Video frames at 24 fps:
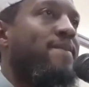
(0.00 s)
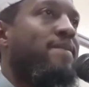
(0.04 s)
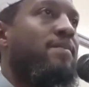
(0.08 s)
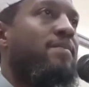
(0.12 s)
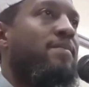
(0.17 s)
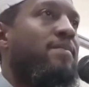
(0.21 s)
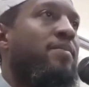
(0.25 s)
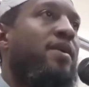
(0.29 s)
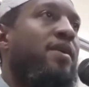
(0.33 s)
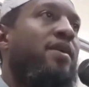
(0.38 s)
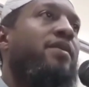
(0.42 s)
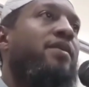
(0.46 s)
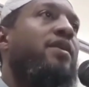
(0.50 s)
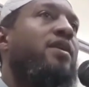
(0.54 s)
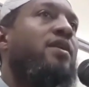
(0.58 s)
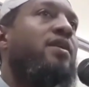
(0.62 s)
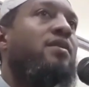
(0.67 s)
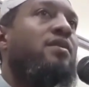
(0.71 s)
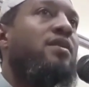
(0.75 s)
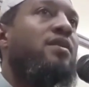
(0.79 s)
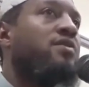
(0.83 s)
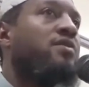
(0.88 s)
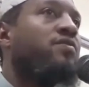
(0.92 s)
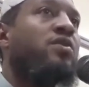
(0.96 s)

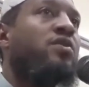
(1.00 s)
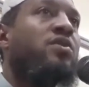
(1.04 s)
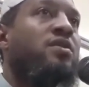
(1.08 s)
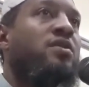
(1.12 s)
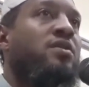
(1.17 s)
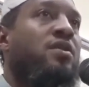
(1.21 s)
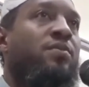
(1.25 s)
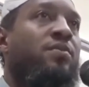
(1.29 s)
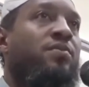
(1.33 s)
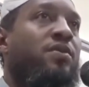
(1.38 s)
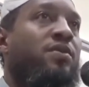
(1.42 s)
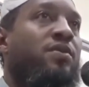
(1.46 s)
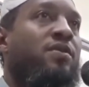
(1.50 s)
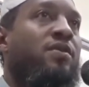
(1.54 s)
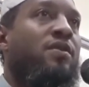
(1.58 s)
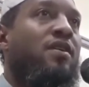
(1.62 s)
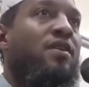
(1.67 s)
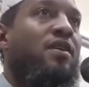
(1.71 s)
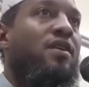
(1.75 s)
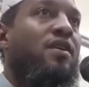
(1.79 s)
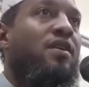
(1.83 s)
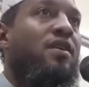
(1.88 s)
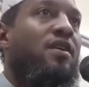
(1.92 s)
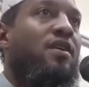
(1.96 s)
Period. It's real simple.
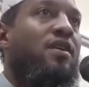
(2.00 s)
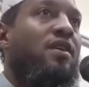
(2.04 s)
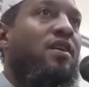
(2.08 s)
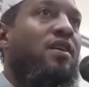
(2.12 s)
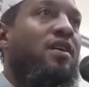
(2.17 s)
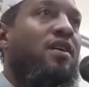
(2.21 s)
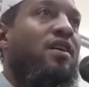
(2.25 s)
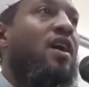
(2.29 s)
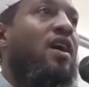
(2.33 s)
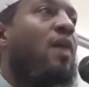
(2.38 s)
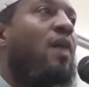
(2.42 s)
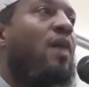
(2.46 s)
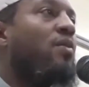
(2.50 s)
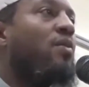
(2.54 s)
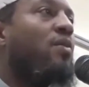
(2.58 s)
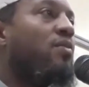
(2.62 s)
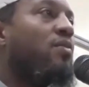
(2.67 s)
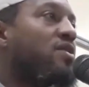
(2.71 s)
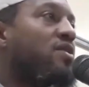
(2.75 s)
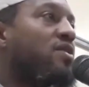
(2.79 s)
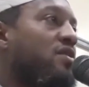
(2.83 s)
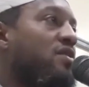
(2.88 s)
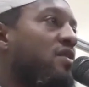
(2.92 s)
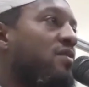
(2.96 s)
I'm a
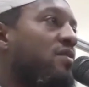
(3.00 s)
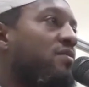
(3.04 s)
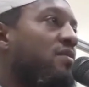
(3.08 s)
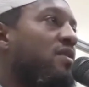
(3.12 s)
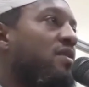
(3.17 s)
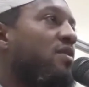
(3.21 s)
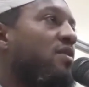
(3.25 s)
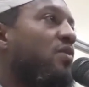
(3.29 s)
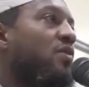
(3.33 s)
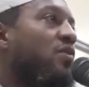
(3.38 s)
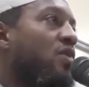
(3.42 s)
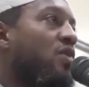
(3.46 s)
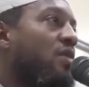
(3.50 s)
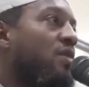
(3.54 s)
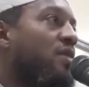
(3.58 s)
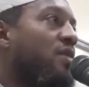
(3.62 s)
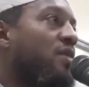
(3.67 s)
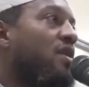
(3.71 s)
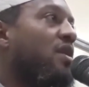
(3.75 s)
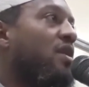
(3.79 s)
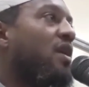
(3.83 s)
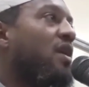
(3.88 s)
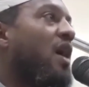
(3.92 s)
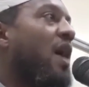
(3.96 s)
Muslim
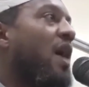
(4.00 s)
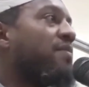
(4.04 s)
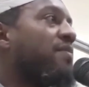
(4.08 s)
woman.